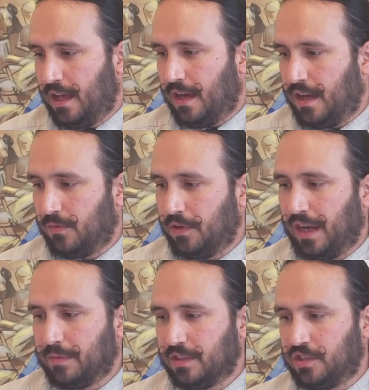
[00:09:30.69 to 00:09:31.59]
We were
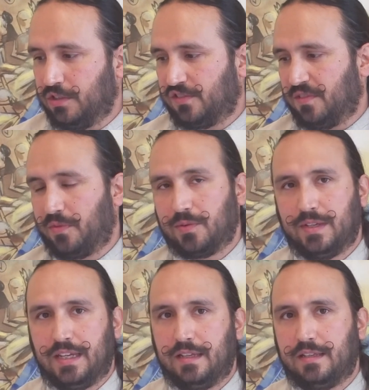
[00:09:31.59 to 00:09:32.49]
able to choose from
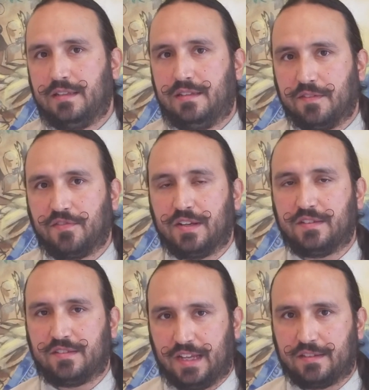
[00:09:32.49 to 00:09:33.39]
3 different
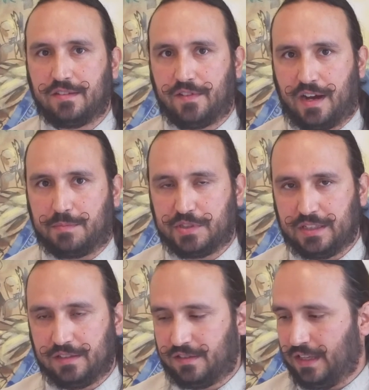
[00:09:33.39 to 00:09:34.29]
sets of options.